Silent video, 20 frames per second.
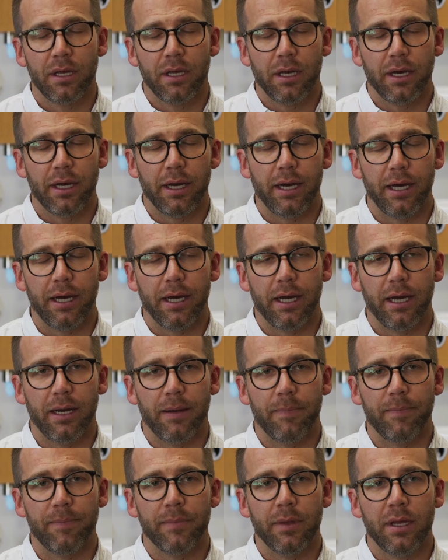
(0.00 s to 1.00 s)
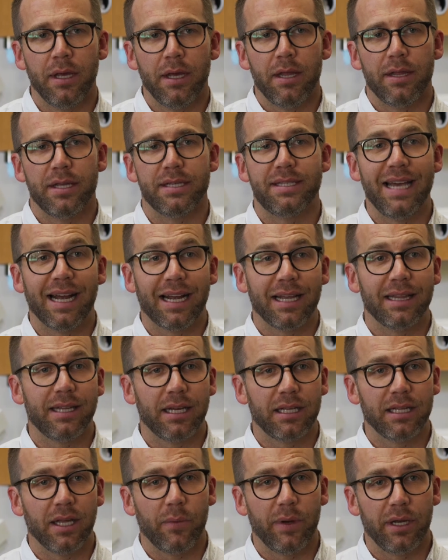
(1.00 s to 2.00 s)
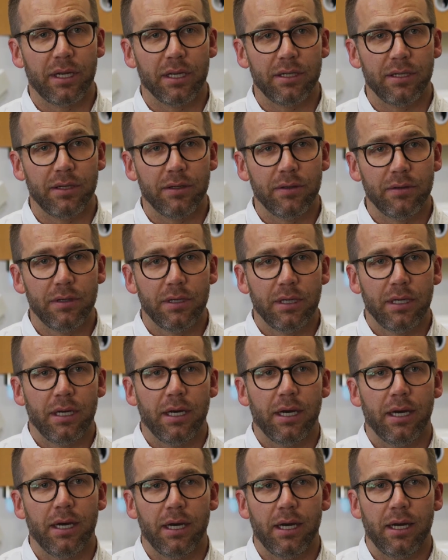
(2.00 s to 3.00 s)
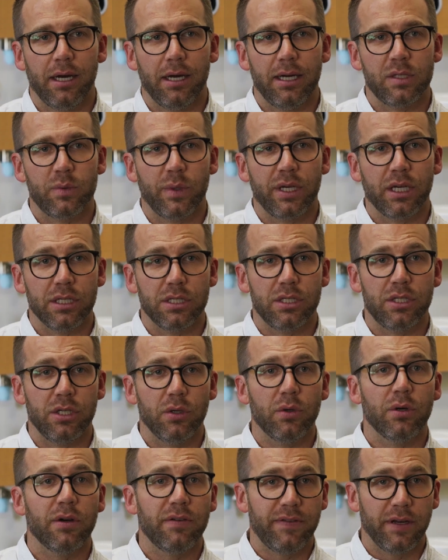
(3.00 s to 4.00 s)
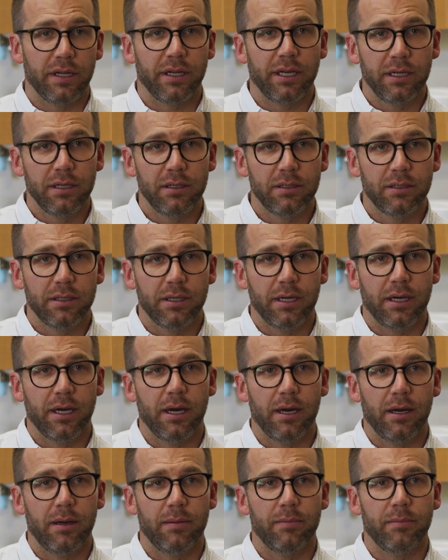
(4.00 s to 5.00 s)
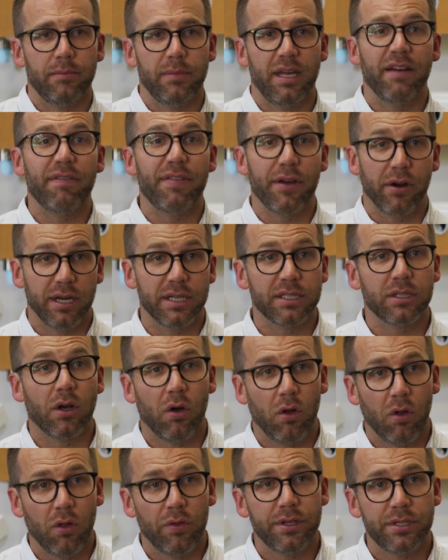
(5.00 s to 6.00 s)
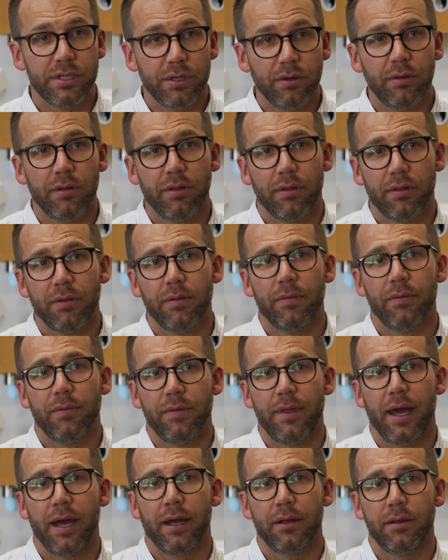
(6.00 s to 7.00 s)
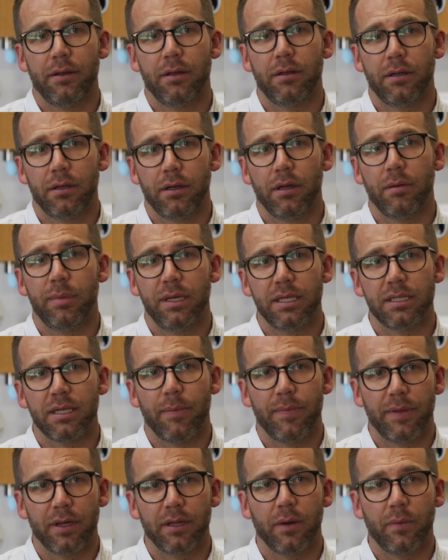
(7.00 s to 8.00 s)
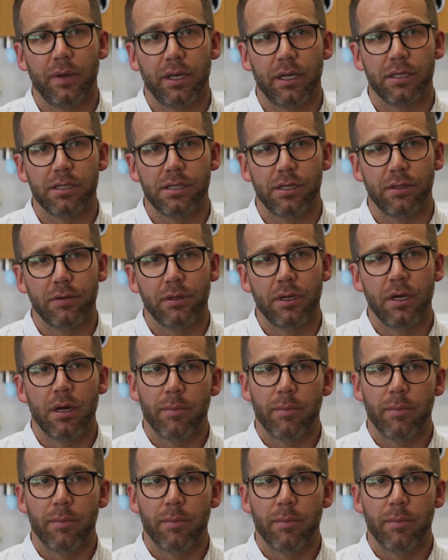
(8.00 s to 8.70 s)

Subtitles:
The second thing that we could do is we could do a filling. If there is a hole in the tooth, that could be something that we could do.